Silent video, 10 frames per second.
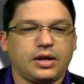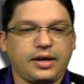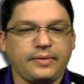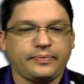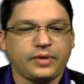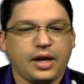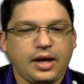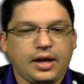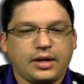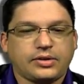Okay.
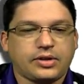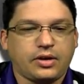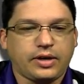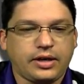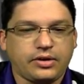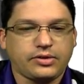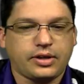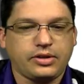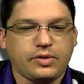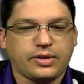So here's
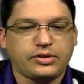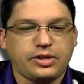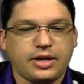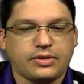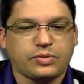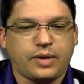a USGS